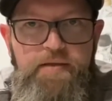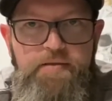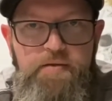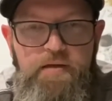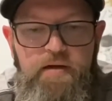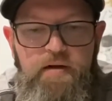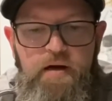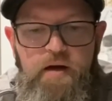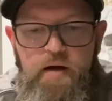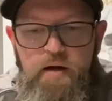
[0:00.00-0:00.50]

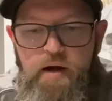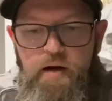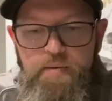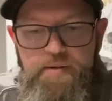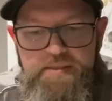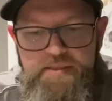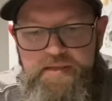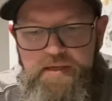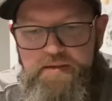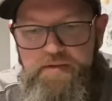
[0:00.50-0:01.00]
I'm a
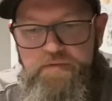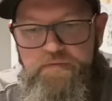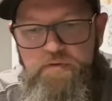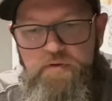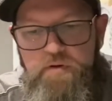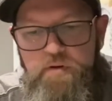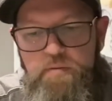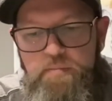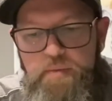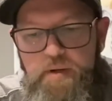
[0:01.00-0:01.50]
sucker for
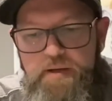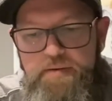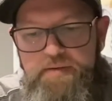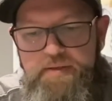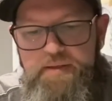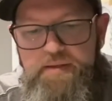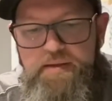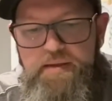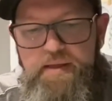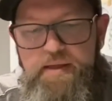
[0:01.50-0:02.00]
them. I
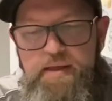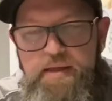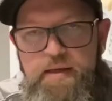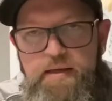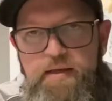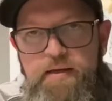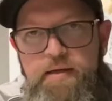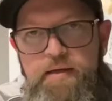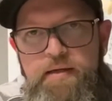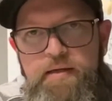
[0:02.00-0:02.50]
think they're
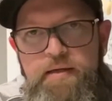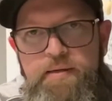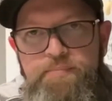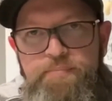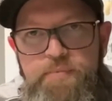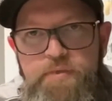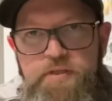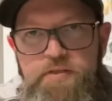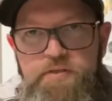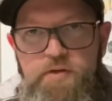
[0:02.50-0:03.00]

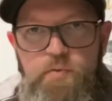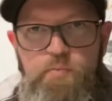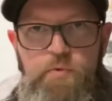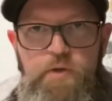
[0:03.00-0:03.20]
just a really